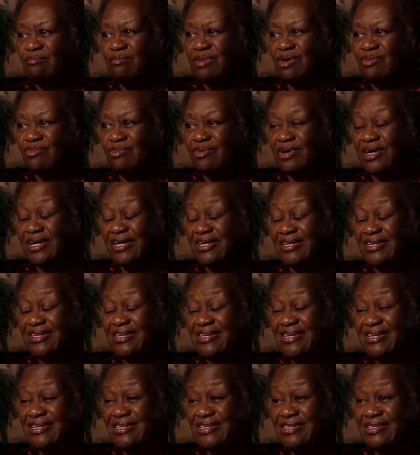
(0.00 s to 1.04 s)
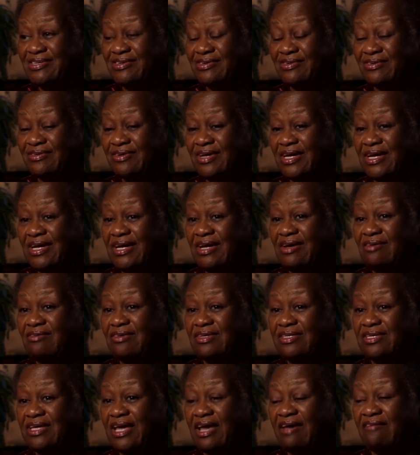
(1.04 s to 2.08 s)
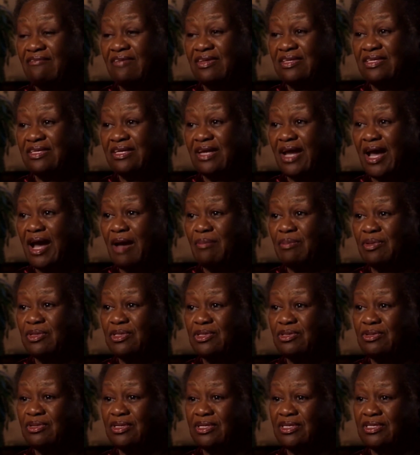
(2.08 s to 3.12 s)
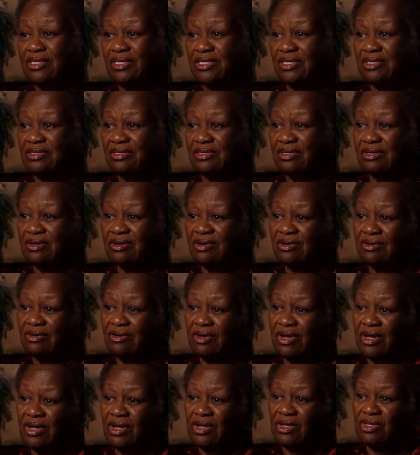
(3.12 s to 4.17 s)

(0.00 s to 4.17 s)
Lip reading: But what it did do was gave us an opportunity to go